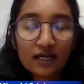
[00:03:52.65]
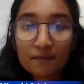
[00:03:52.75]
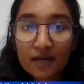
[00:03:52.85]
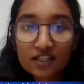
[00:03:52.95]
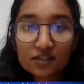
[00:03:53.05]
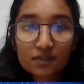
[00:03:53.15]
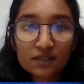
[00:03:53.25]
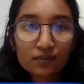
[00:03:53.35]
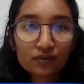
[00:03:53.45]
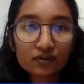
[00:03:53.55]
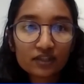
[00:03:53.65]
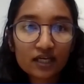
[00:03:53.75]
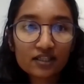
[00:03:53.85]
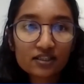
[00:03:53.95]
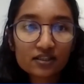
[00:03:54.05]
I met people
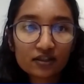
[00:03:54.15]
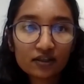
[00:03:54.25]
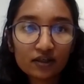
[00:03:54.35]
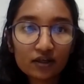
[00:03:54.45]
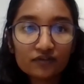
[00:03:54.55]
that uh,